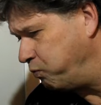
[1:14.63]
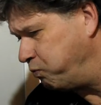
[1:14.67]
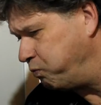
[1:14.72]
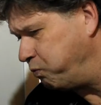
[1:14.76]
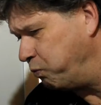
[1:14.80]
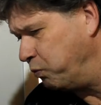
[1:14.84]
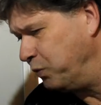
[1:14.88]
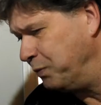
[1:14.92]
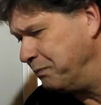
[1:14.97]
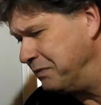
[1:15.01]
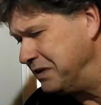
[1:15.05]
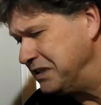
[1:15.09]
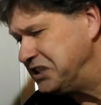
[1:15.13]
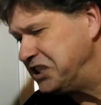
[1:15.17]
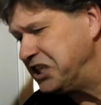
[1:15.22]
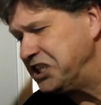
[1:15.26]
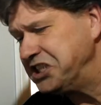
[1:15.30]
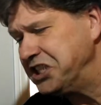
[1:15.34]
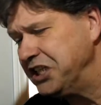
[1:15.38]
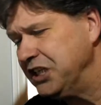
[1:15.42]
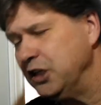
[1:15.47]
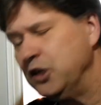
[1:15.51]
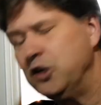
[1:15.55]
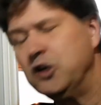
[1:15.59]

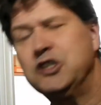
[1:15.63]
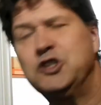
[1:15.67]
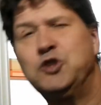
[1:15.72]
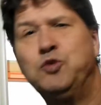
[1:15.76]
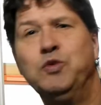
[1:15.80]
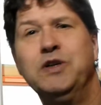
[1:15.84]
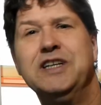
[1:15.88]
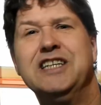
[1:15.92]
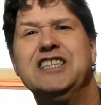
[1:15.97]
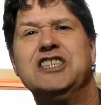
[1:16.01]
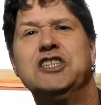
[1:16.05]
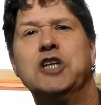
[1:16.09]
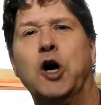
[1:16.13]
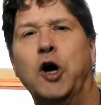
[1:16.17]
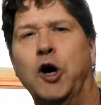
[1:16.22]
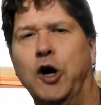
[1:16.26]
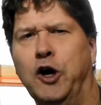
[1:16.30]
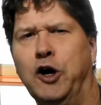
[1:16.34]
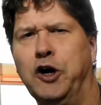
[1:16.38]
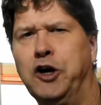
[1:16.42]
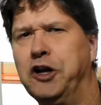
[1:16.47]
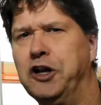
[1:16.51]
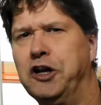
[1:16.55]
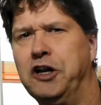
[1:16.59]
magician looks
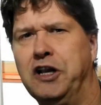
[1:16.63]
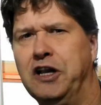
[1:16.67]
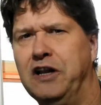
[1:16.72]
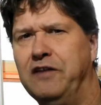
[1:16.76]
retarded